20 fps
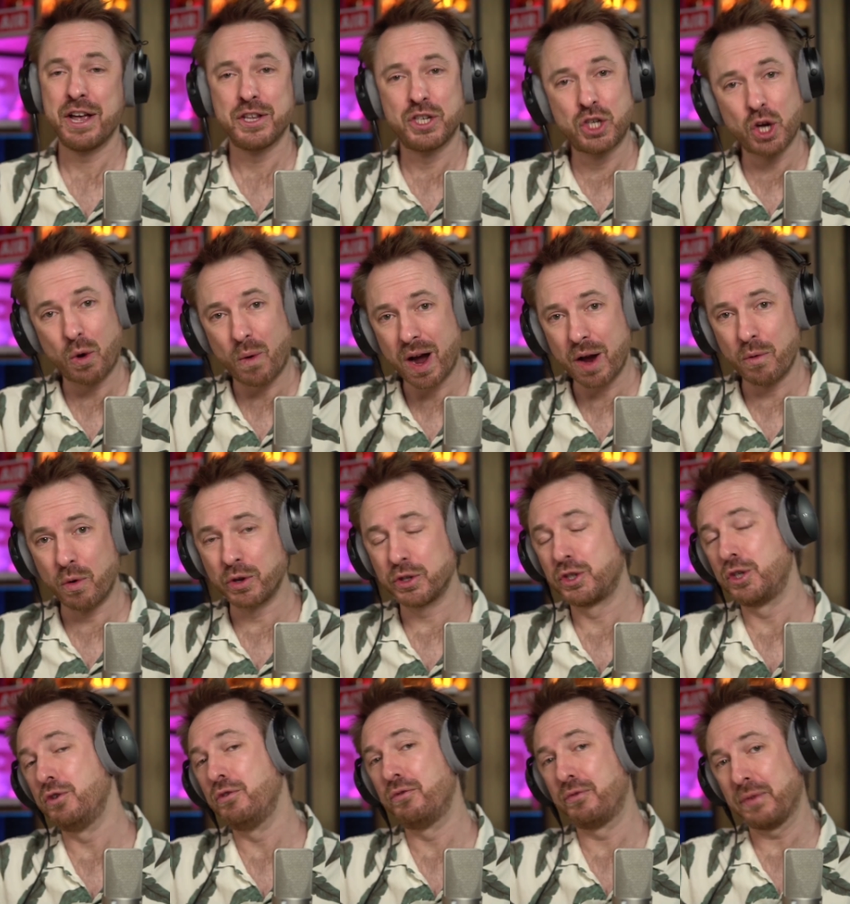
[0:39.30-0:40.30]
So I want
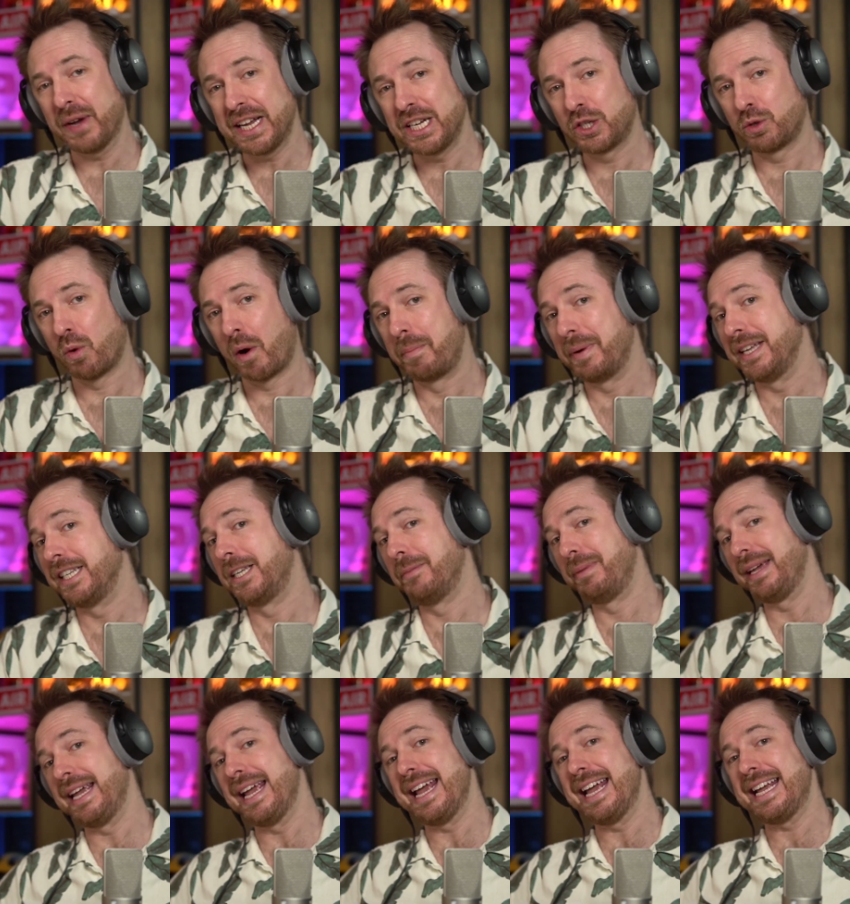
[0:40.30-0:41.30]
to face swap it to
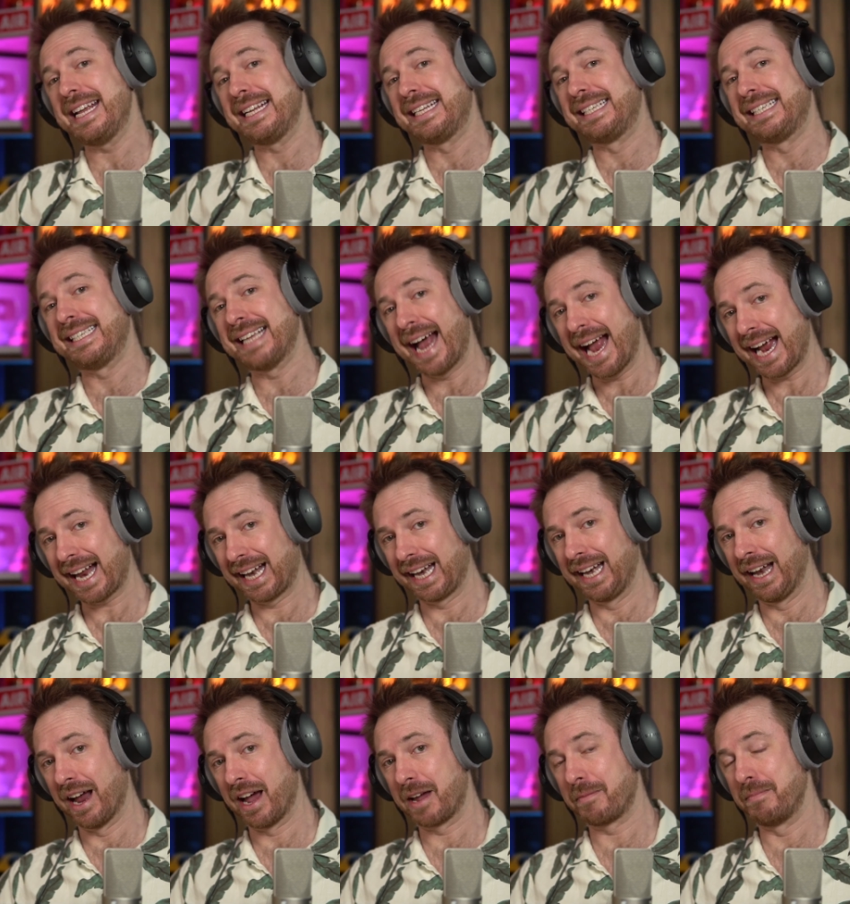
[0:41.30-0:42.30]
be exactly
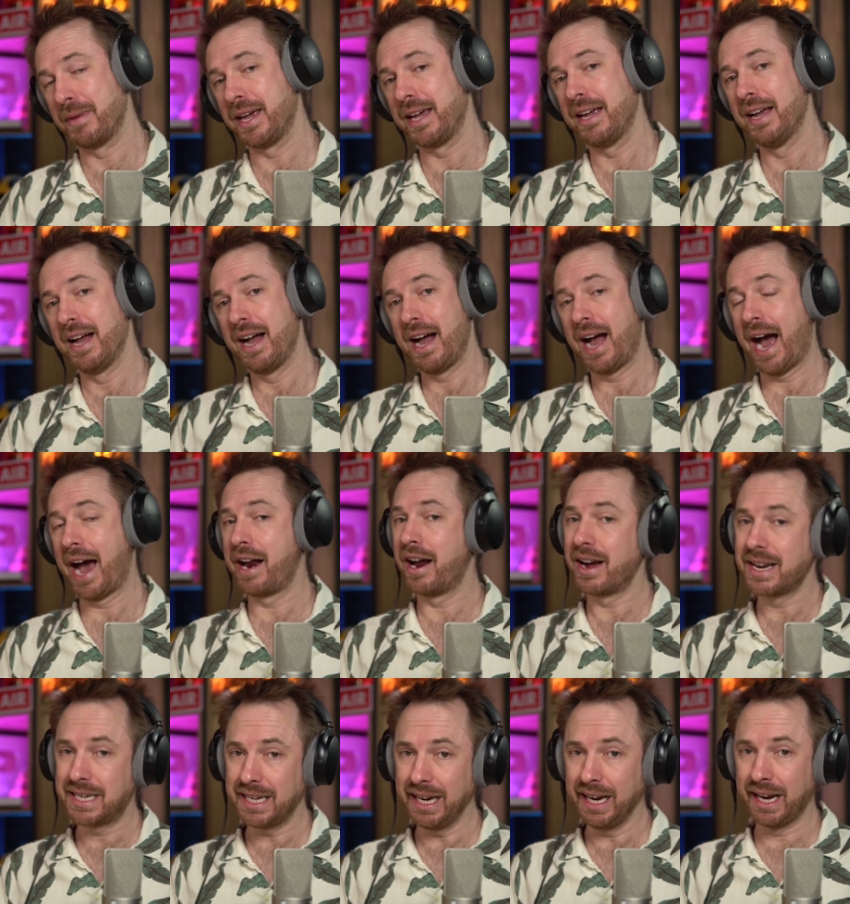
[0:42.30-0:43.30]
like me, and
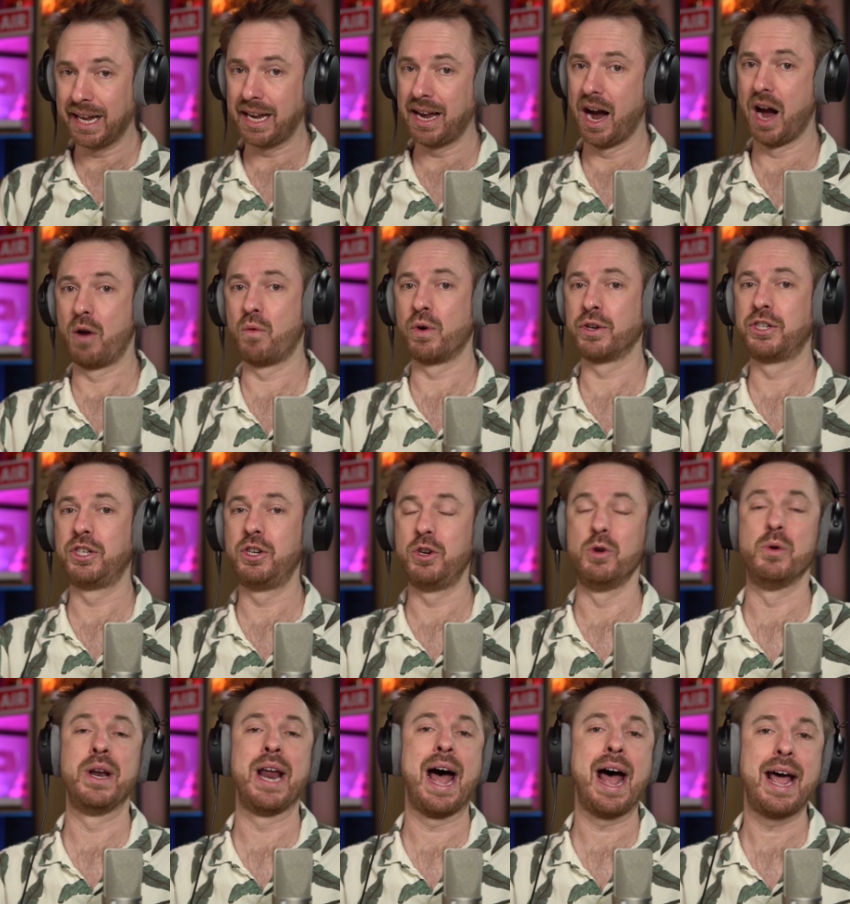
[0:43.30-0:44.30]
ideally I want to do
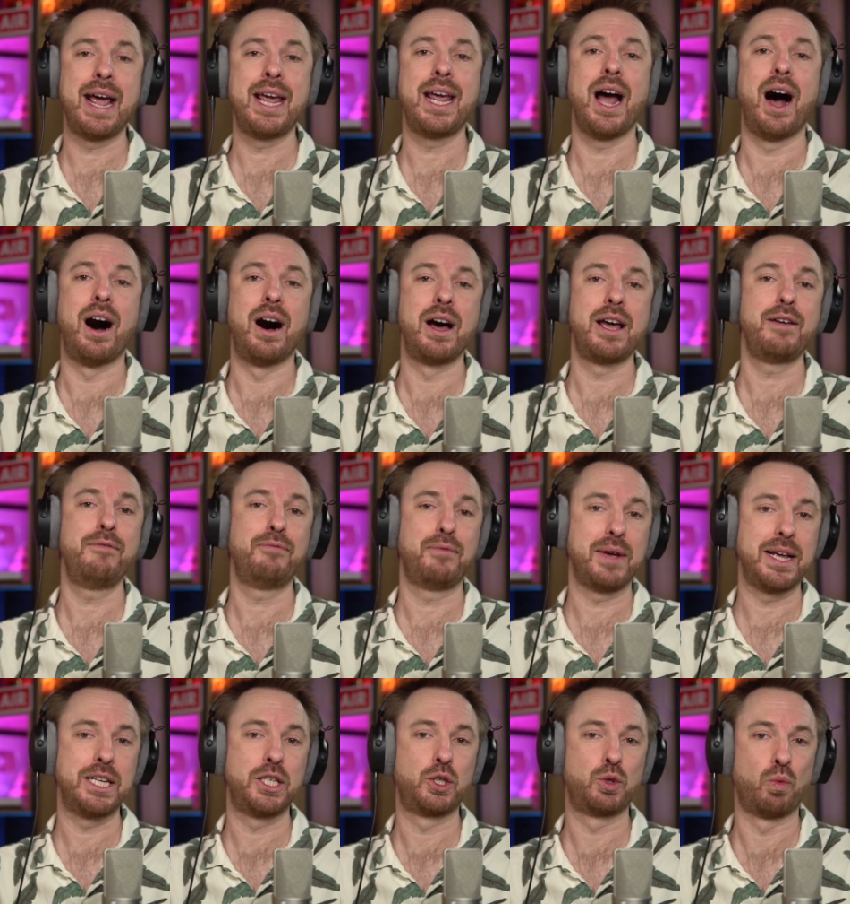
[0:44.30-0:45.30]
an AI
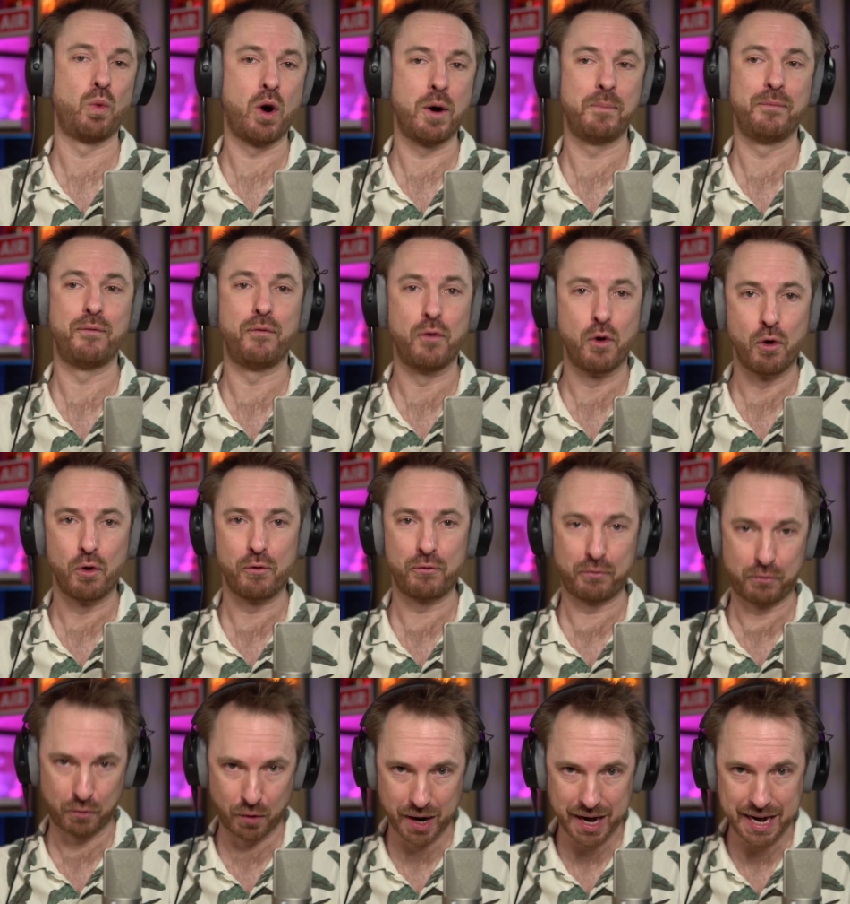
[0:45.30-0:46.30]
face swap for
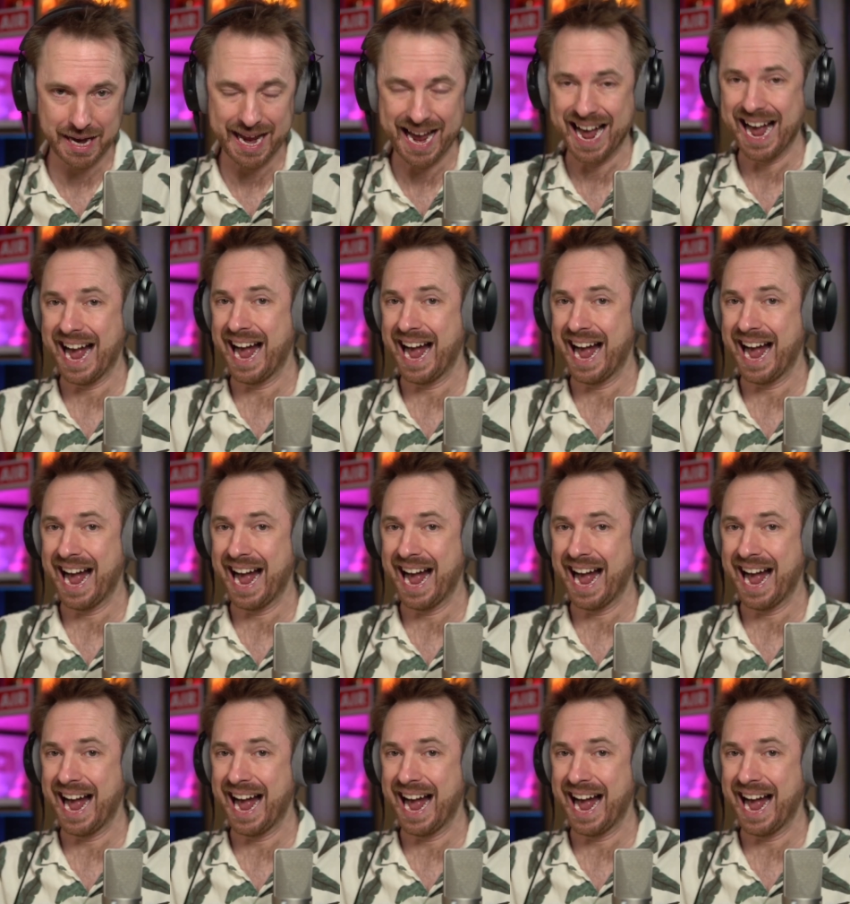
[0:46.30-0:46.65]
free.